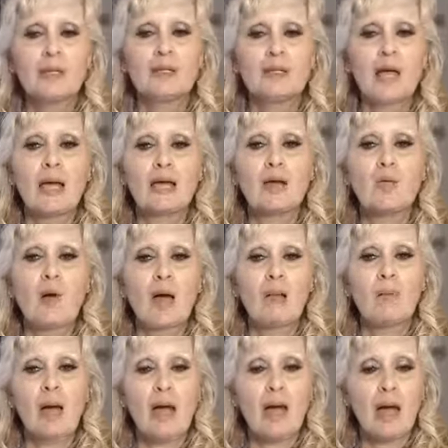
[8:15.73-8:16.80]
like a while
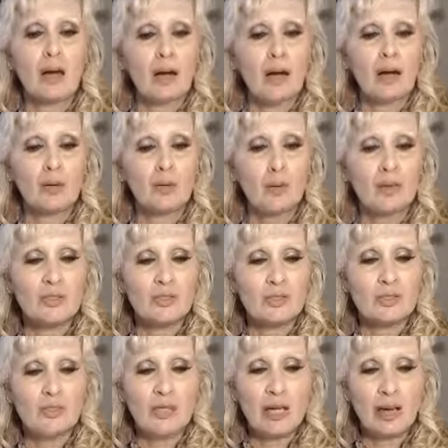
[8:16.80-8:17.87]
back i had a
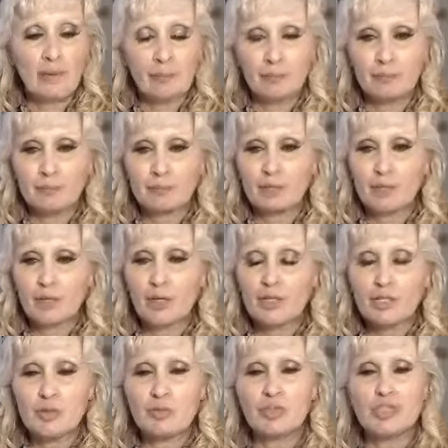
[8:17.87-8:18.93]
waitress that
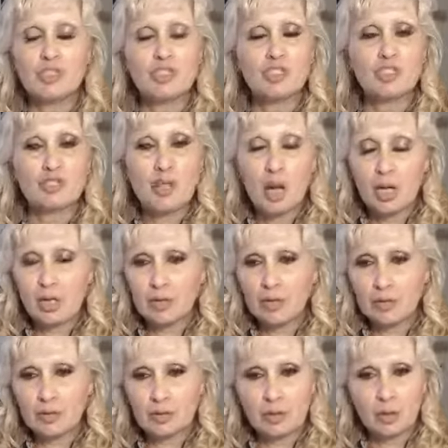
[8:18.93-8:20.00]
she was just
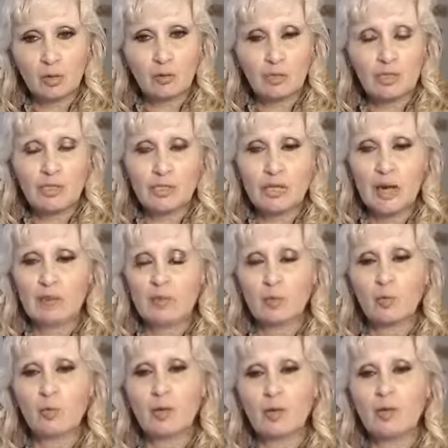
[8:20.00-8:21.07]
struggling you know just having a
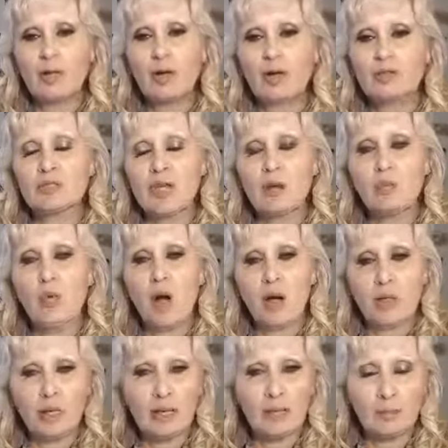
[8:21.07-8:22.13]
really hard time
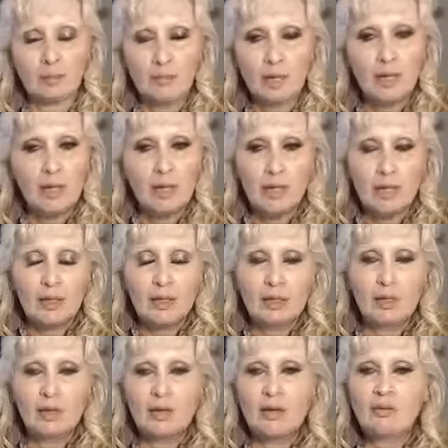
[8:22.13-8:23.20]
walking and you
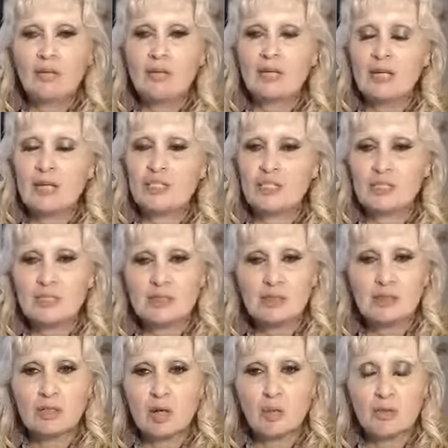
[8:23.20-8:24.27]
know and everything and i just
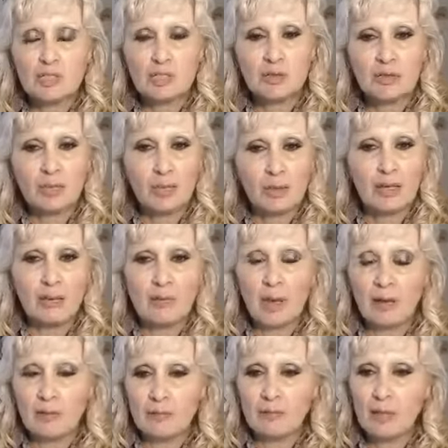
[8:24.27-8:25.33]
you know when she was bringing
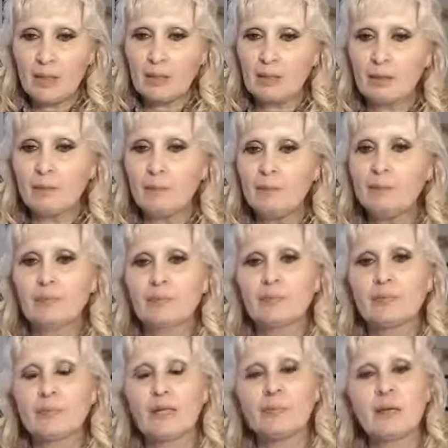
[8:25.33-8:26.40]
my meal
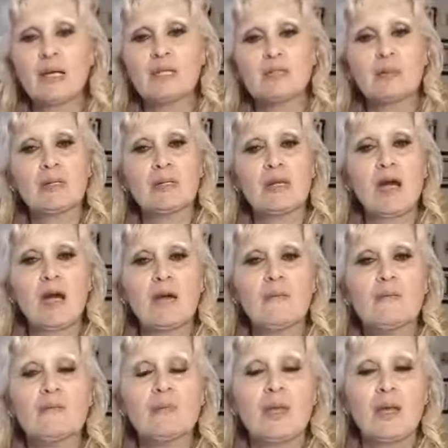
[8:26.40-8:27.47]
and my husband and i
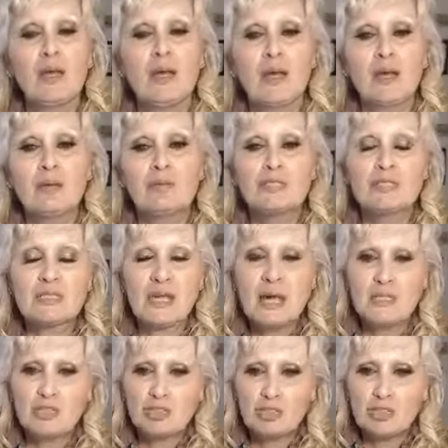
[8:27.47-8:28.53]
and we just
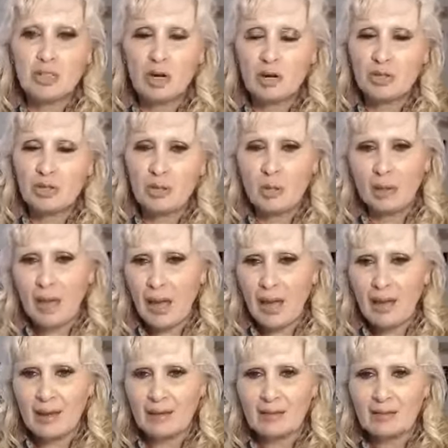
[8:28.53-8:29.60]
asked her, you know, are you
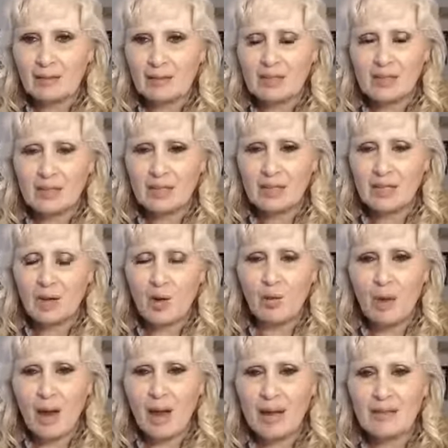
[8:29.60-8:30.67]
okay? You know, is everything all
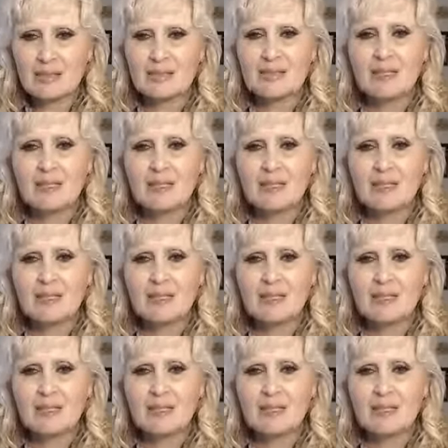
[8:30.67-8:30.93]
right?